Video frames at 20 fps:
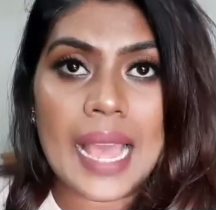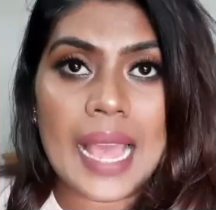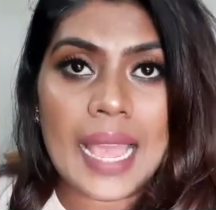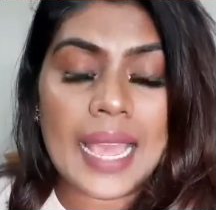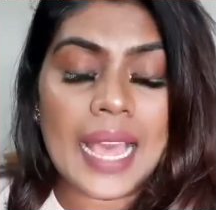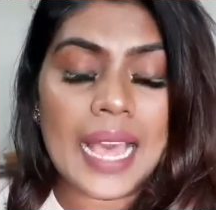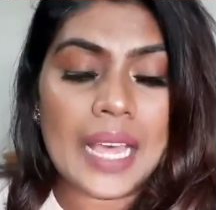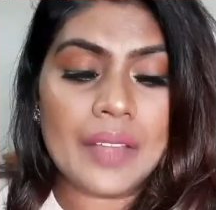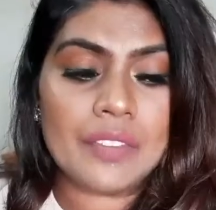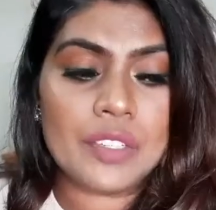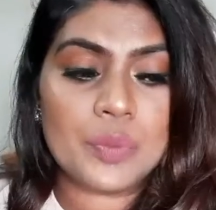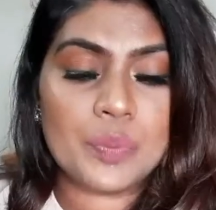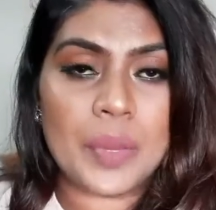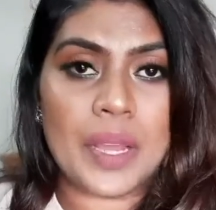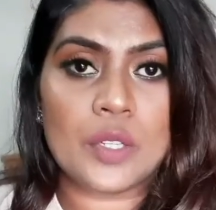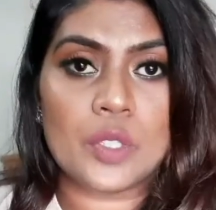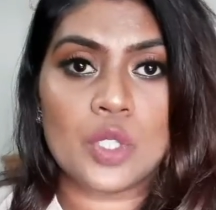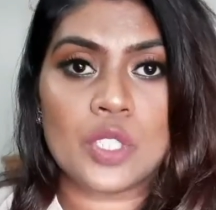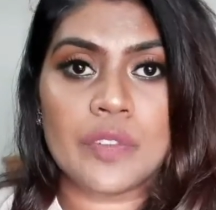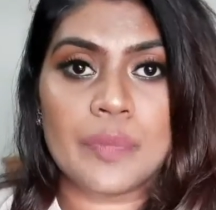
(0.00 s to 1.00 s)
I have a
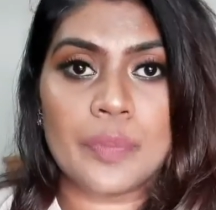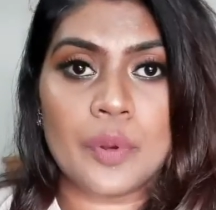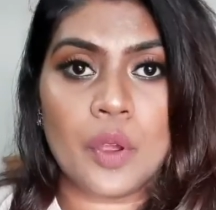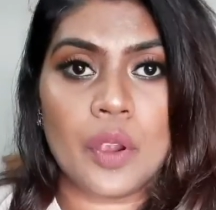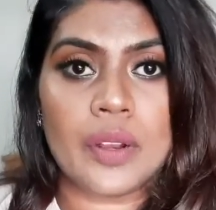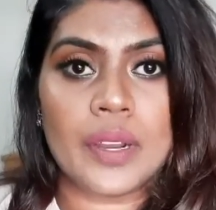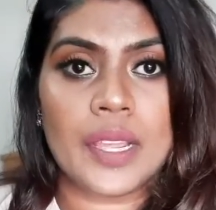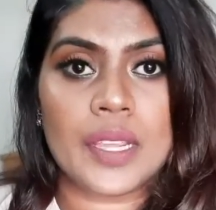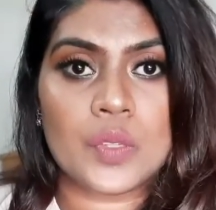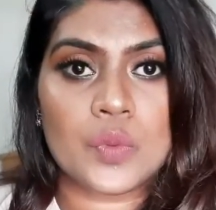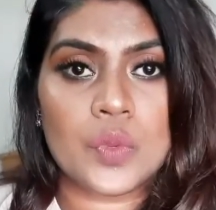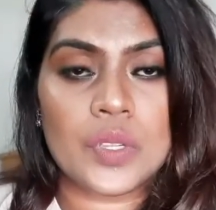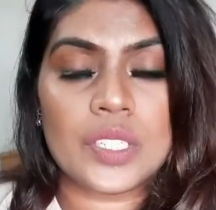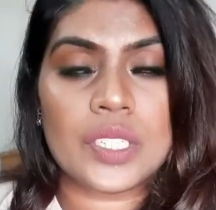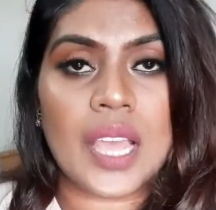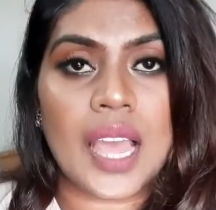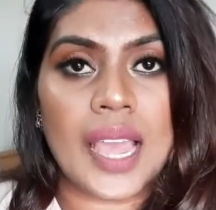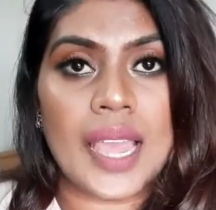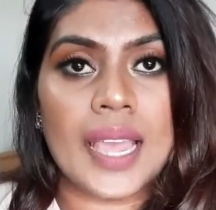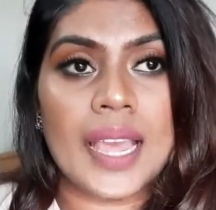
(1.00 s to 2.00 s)
bunch of products
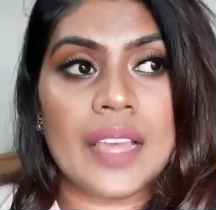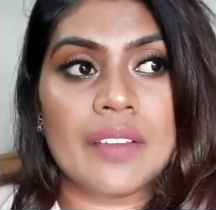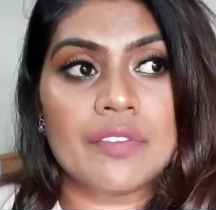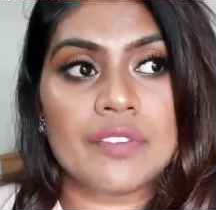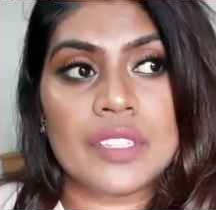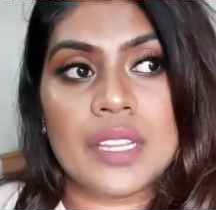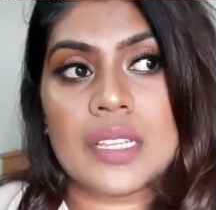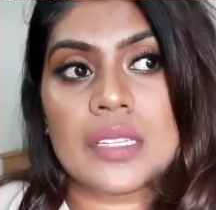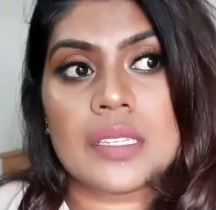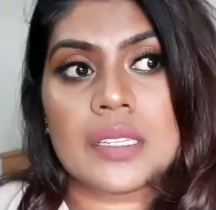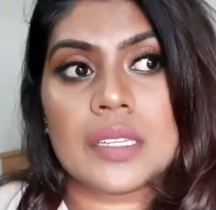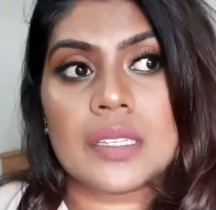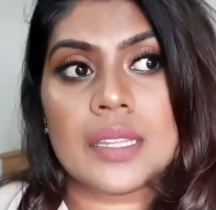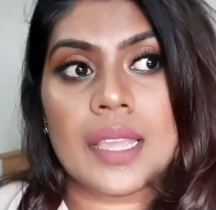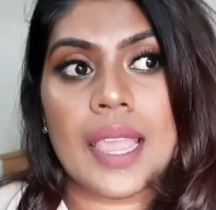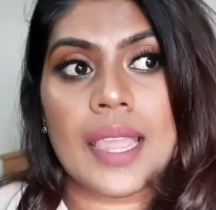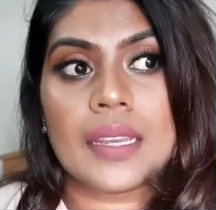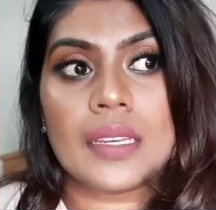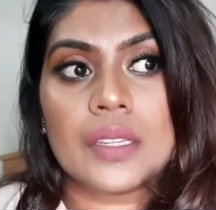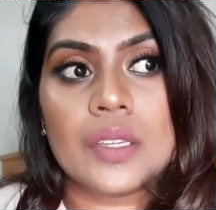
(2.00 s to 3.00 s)
which I have tested
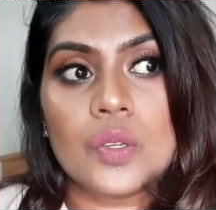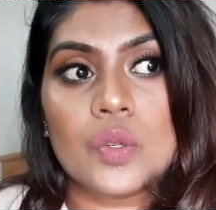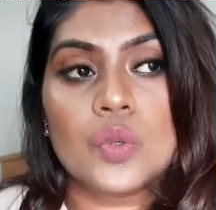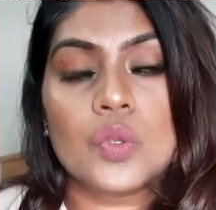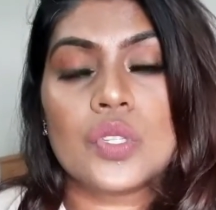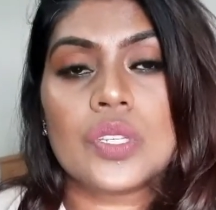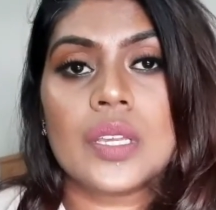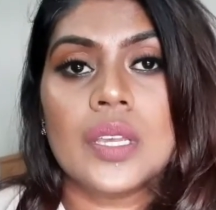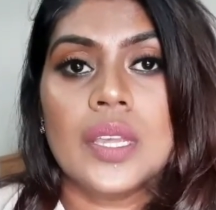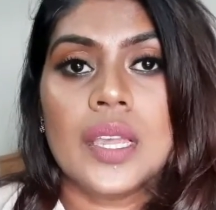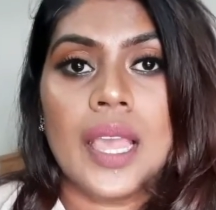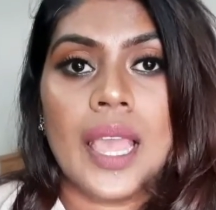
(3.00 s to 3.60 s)
and used,